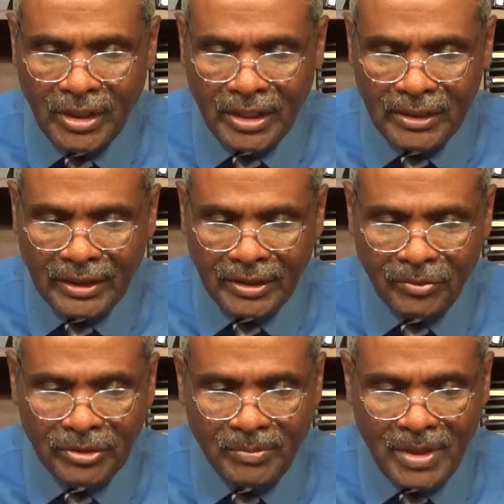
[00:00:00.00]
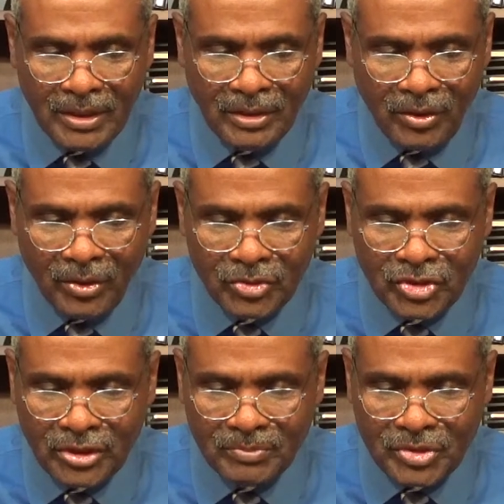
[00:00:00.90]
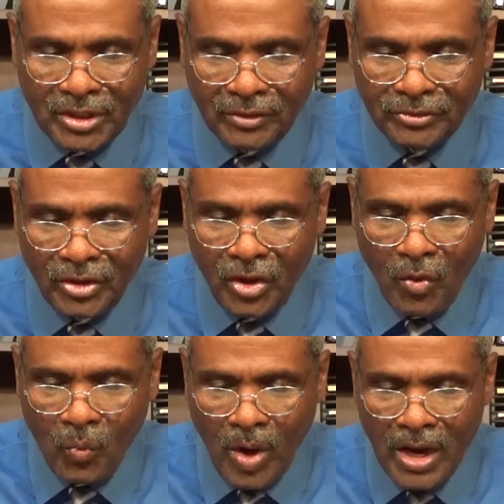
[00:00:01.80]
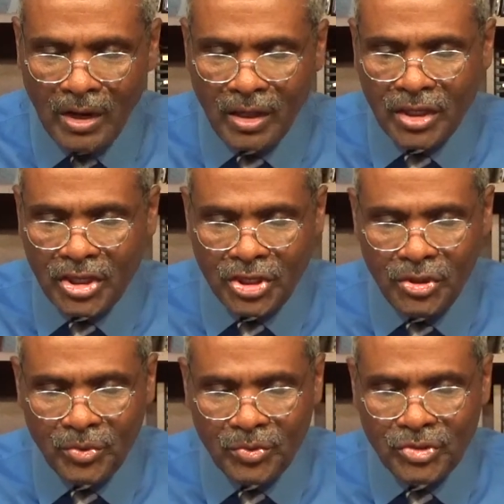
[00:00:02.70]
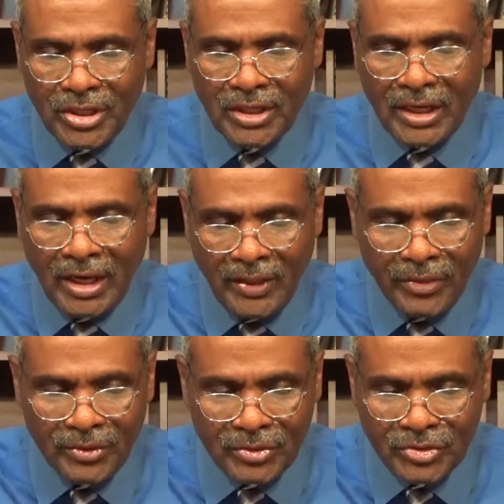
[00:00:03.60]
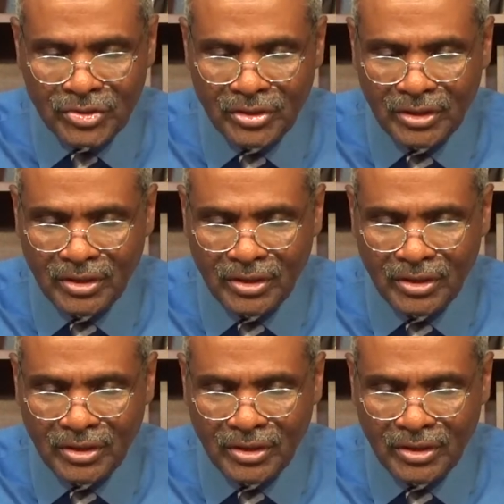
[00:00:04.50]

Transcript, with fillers: And not only they made laws to themselves, while accusing others